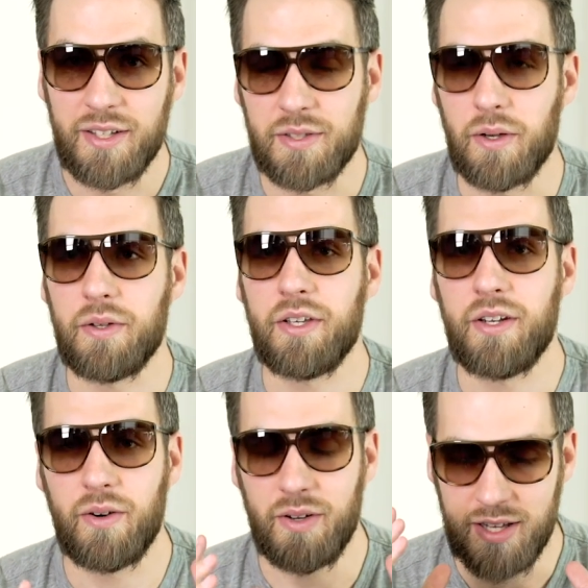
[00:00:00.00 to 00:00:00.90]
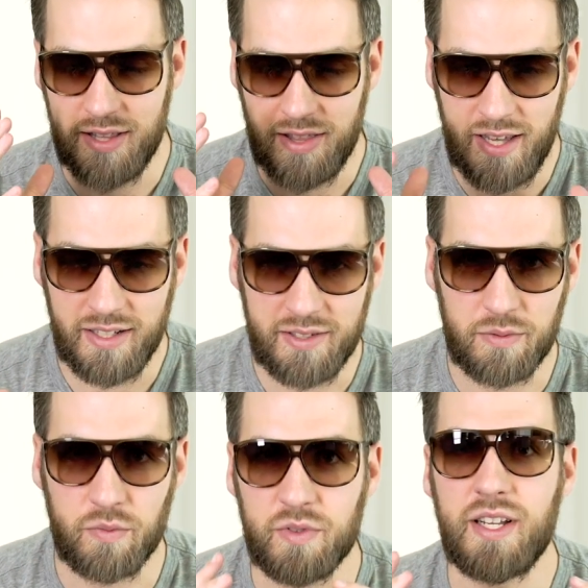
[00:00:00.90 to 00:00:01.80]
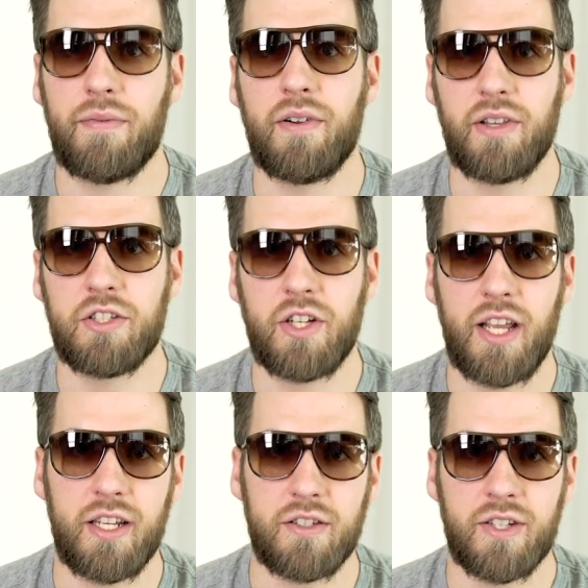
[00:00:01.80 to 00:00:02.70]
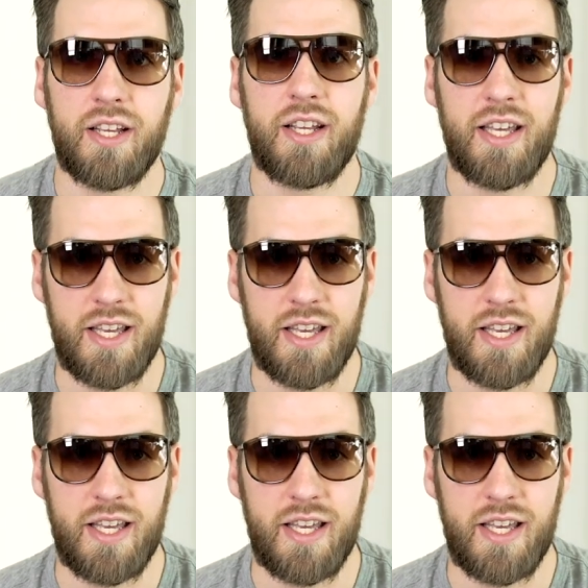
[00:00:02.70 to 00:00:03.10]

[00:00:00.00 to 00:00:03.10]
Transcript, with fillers: So, you know, things definitely change